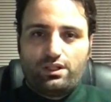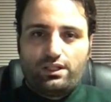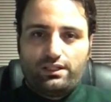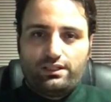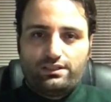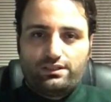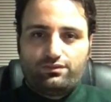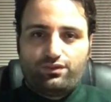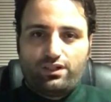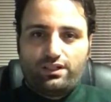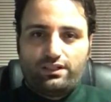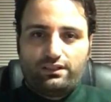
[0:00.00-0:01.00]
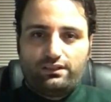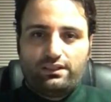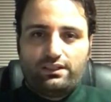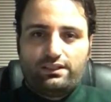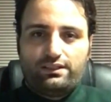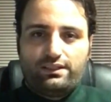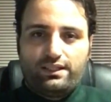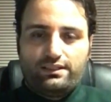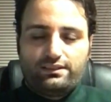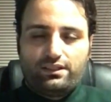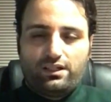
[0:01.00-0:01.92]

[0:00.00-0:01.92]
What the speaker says: in his final days in